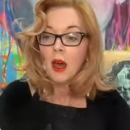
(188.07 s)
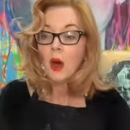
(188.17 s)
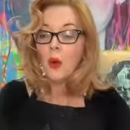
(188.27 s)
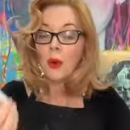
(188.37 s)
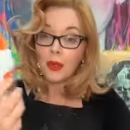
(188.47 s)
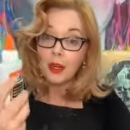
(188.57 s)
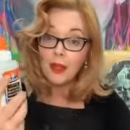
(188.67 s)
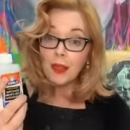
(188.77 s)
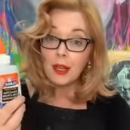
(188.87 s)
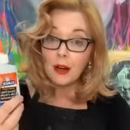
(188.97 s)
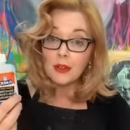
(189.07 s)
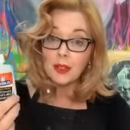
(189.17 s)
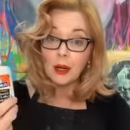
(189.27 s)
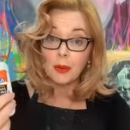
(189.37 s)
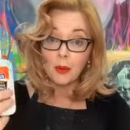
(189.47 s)
We're going to thin ours down
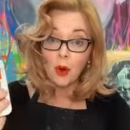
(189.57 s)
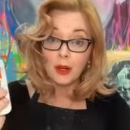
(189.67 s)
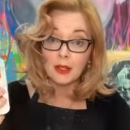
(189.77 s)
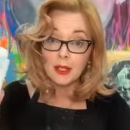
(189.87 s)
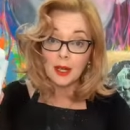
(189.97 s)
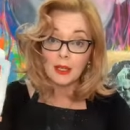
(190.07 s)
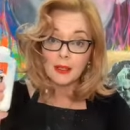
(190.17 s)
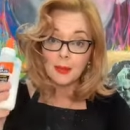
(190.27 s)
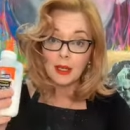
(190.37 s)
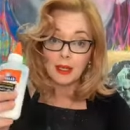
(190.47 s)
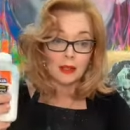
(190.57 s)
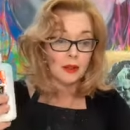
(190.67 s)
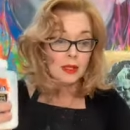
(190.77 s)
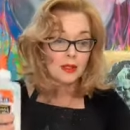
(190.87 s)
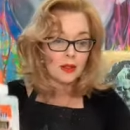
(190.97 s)
with water tonight to make it a little
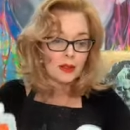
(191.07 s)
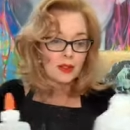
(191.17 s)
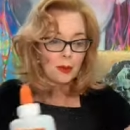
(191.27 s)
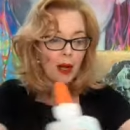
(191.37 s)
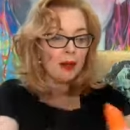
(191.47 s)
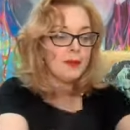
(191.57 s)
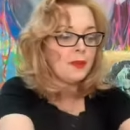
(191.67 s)
easier to spread.